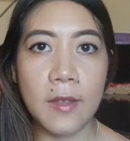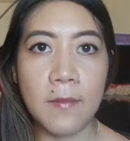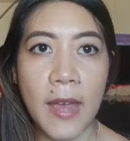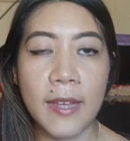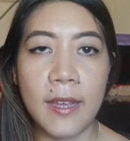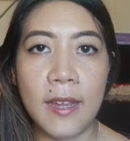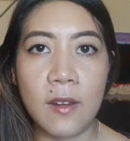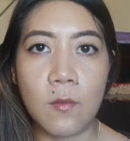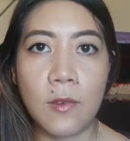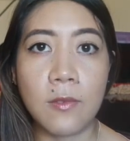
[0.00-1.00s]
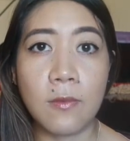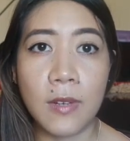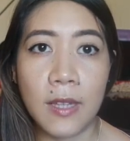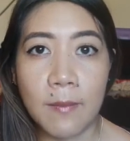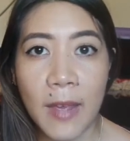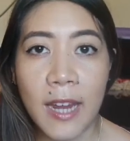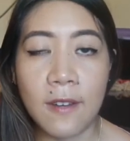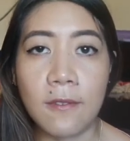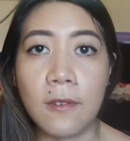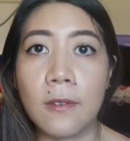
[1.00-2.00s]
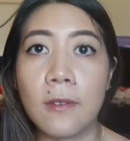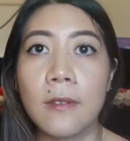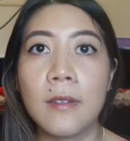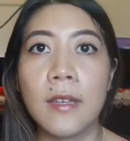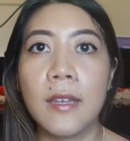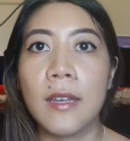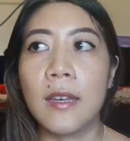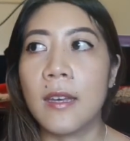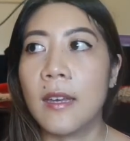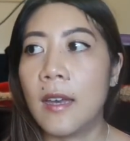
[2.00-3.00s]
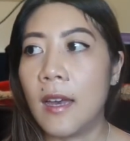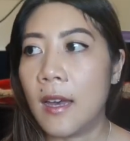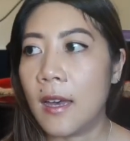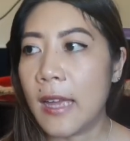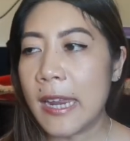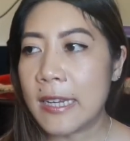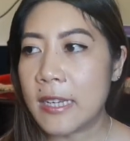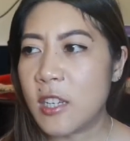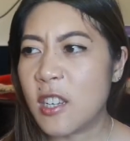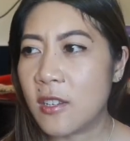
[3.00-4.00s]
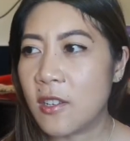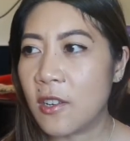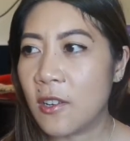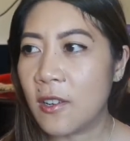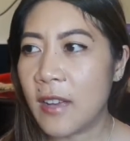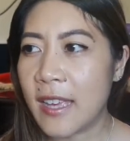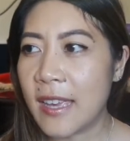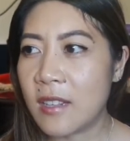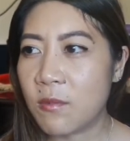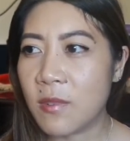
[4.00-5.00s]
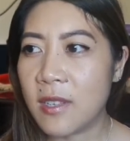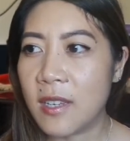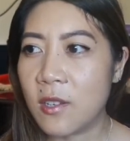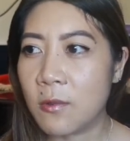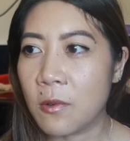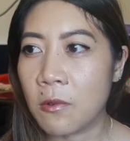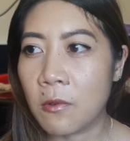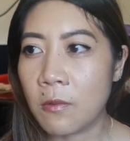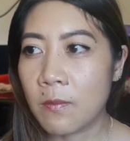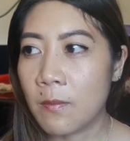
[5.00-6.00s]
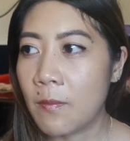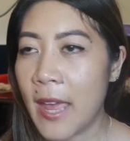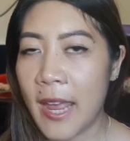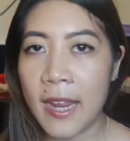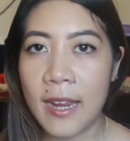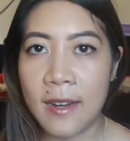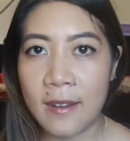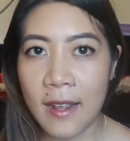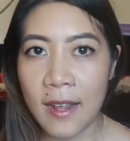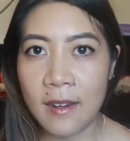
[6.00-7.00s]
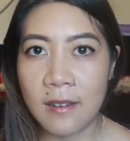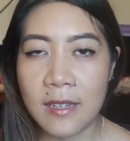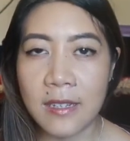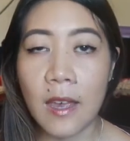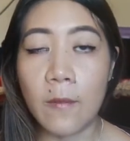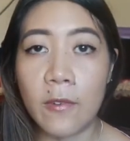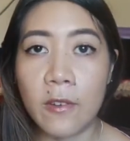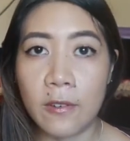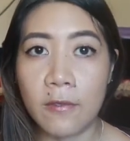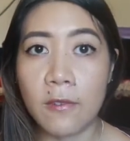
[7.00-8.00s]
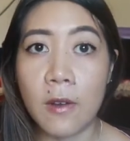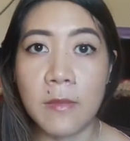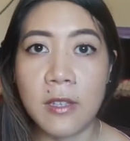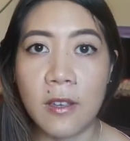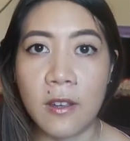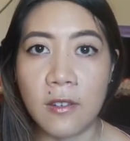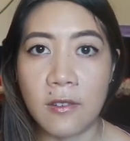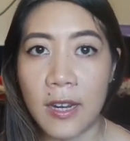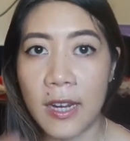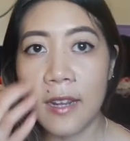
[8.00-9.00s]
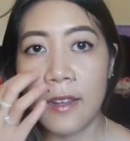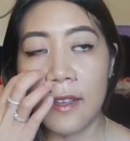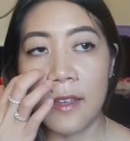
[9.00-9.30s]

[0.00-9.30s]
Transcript: them back in was really painful. In addition to, I guess, residual pain and discomfort from the surgery,